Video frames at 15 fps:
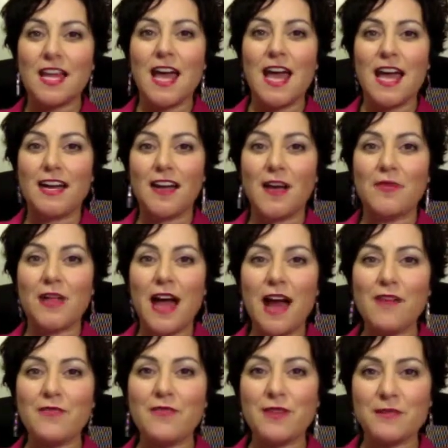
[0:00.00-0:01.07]
and I will
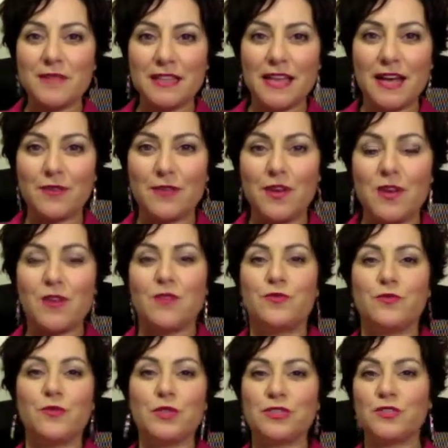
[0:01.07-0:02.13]
have women that
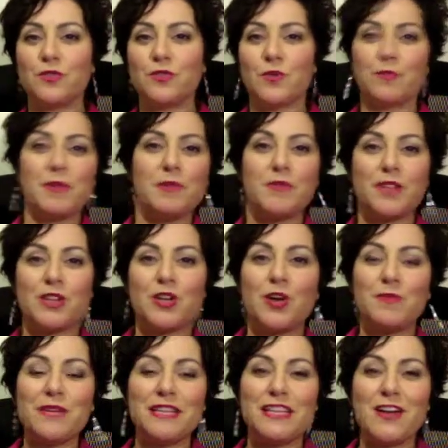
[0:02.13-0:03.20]
or people that know
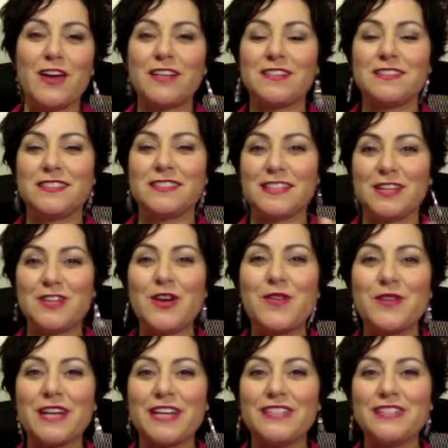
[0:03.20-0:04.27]
me in the audience, they know what
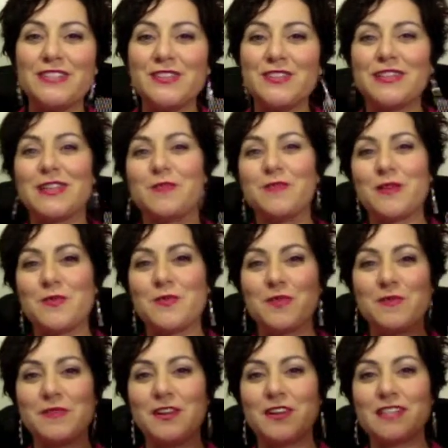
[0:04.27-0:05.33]
I do, and there'll be a
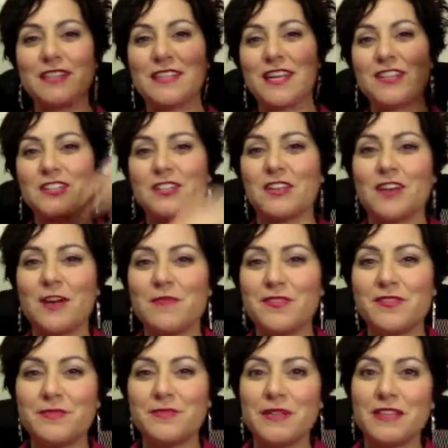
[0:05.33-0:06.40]
woman on stage, and they'll come over
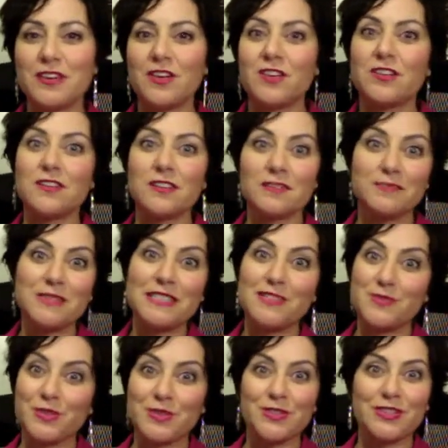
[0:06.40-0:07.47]
to me and they'll go, please
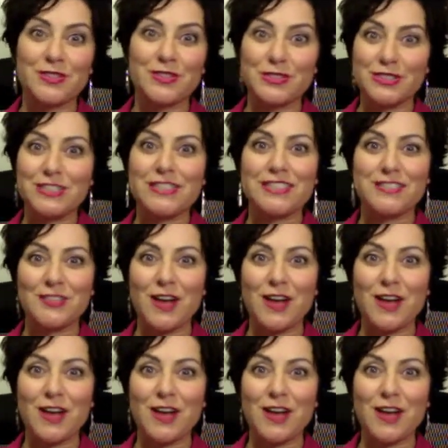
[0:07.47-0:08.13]
work with her, she needs your